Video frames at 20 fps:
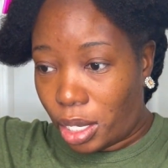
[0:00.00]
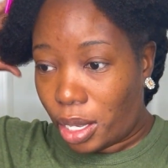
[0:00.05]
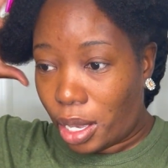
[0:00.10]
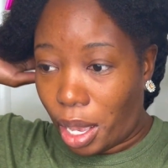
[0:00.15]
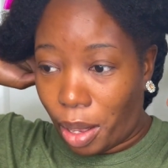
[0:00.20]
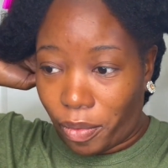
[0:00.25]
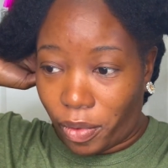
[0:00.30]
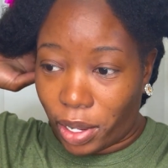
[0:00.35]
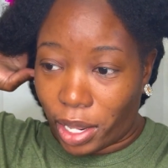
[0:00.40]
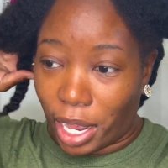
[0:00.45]

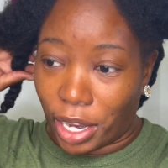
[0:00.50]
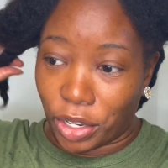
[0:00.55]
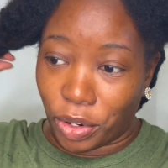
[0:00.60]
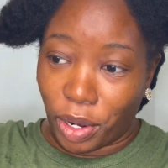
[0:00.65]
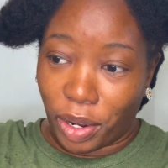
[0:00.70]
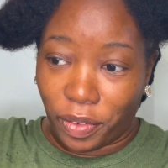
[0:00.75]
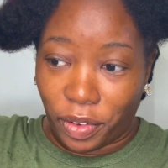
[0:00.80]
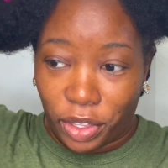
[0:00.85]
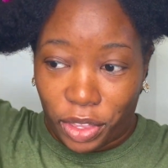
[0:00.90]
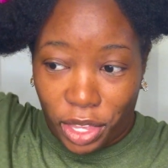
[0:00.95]
I feel like I do
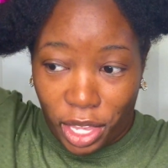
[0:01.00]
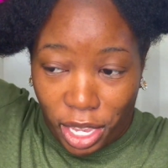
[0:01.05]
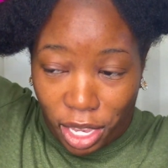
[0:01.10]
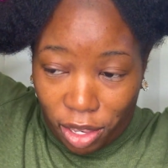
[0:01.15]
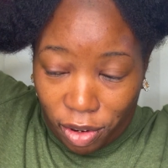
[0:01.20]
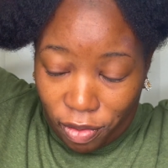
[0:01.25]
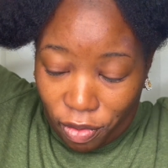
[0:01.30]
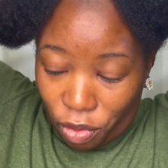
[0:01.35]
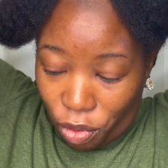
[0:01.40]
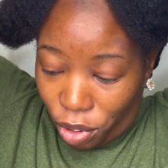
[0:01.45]
everything
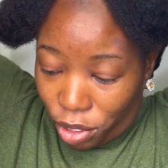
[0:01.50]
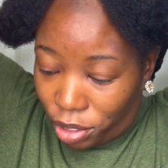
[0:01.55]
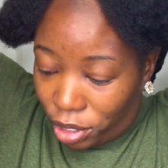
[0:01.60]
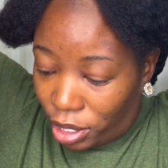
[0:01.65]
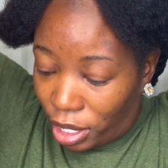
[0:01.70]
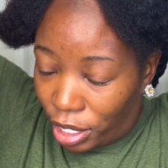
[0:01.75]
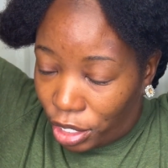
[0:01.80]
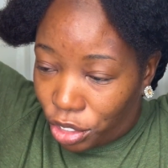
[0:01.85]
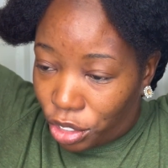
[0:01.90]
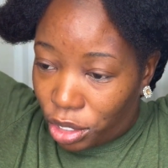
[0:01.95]
in four
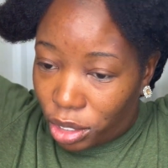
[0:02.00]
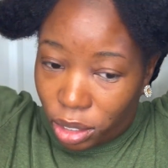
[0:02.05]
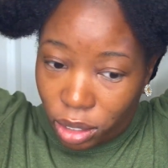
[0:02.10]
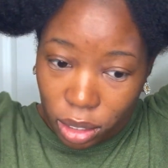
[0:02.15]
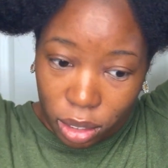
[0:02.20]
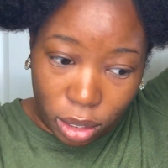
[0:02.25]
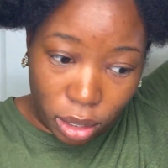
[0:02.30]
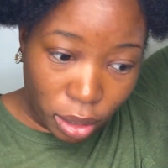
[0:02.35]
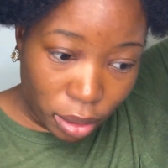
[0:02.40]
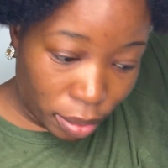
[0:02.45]

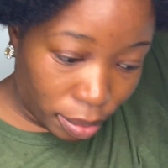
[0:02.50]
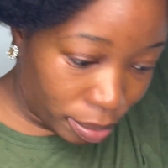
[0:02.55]
sections.